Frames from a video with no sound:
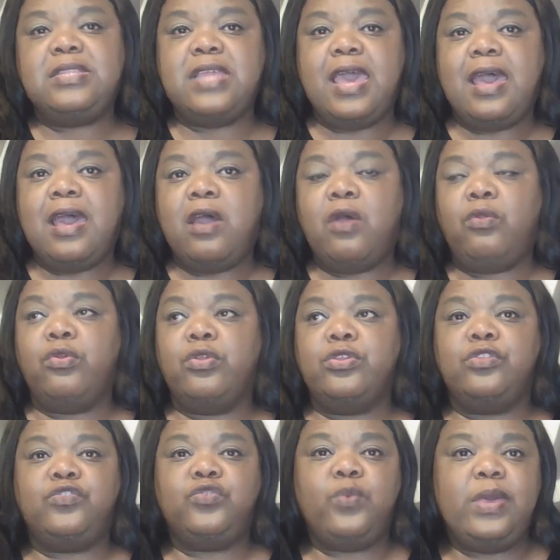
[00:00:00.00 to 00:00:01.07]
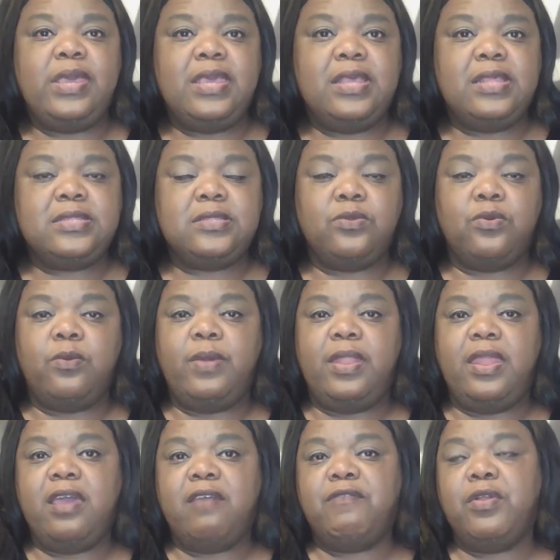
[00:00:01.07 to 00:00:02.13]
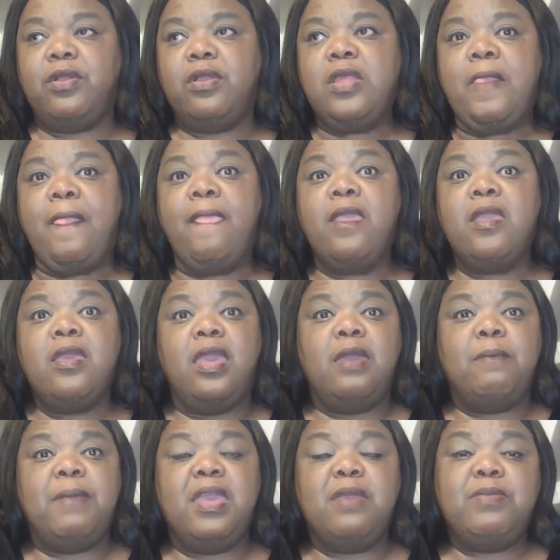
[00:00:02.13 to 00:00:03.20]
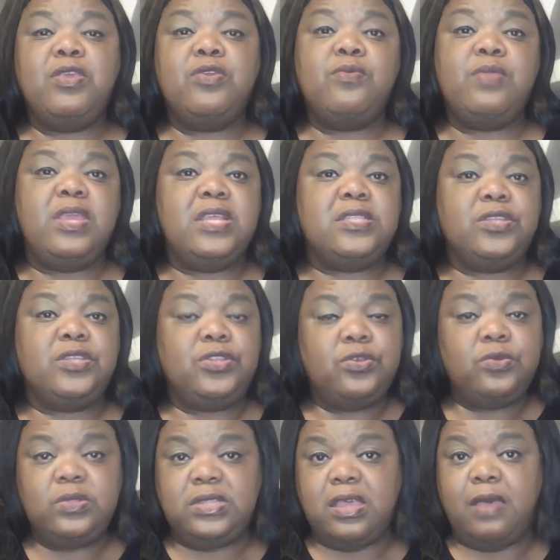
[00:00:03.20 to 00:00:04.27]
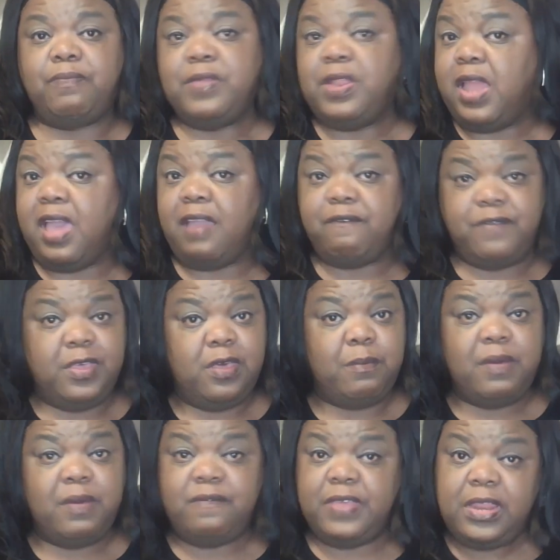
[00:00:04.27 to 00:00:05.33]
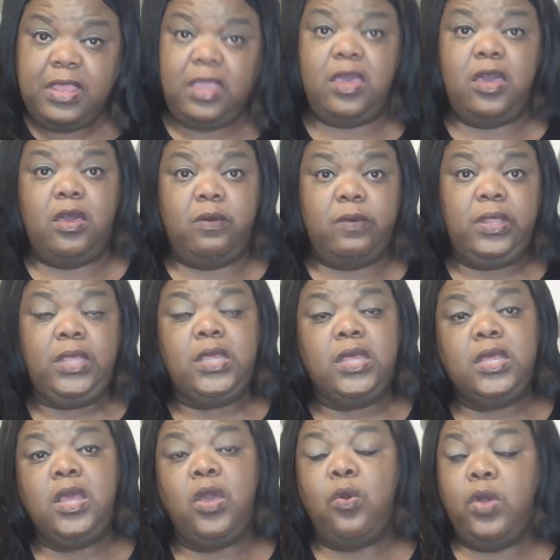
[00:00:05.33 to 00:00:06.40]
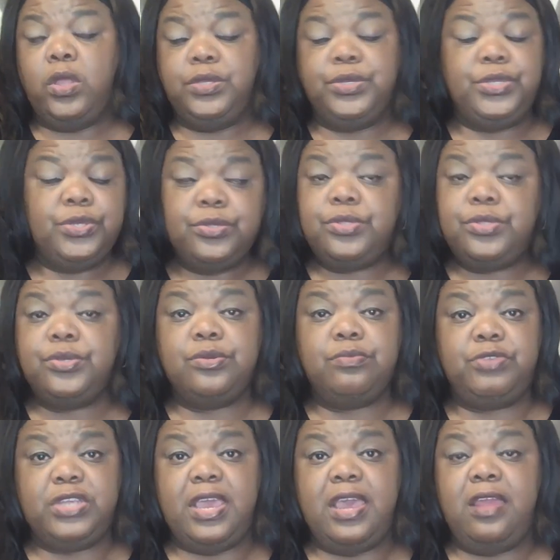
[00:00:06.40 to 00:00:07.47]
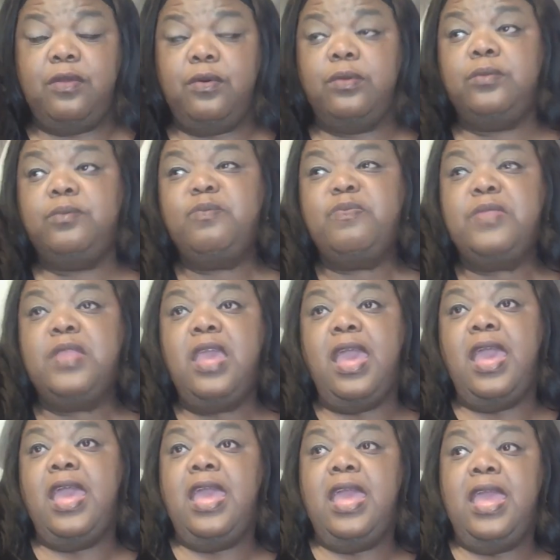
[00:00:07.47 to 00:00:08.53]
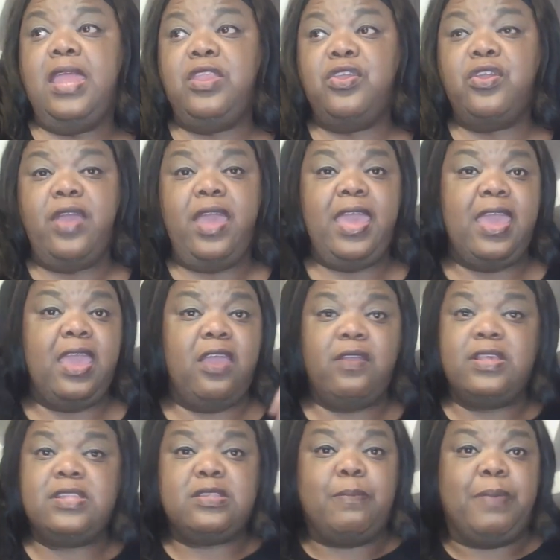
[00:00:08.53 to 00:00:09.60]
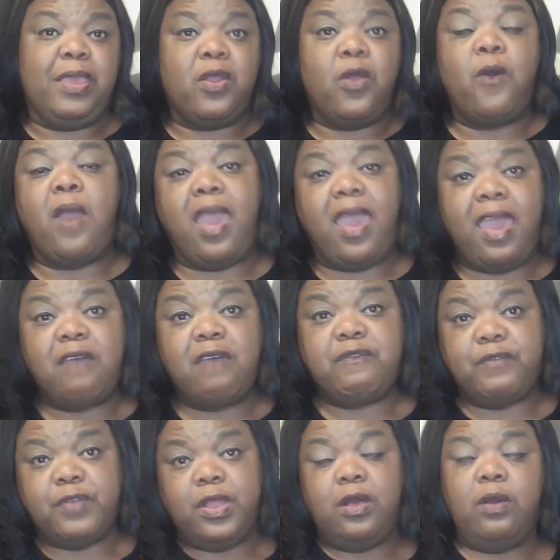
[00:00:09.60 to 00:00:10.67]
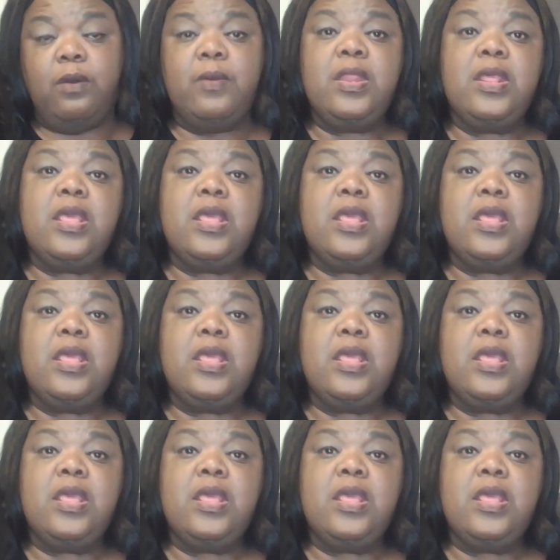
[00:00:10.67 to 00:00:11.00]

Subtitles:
out or your twist or whatever, and maybe you need to do something like film a video on your YouTube channel, and your hair is a big old afro,